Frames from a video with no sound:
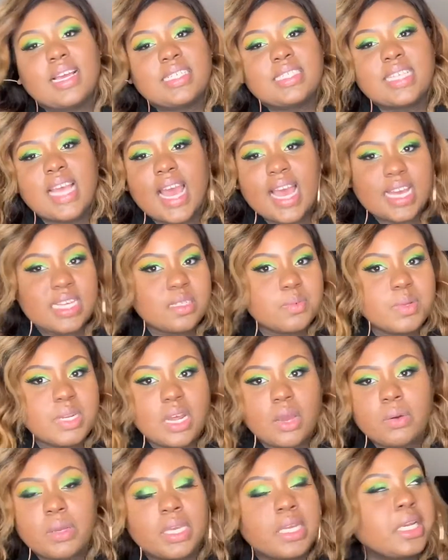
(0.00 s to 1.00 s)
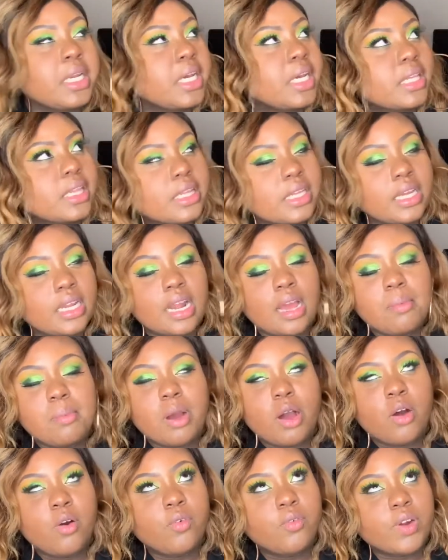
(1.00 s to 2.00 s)
Jasmine don't eat nothing. I'm
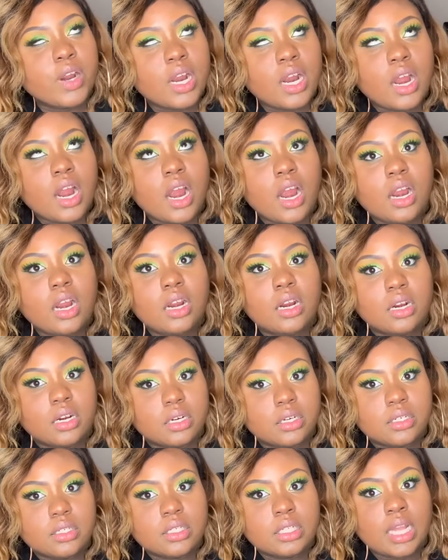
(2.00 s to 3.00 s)
over her.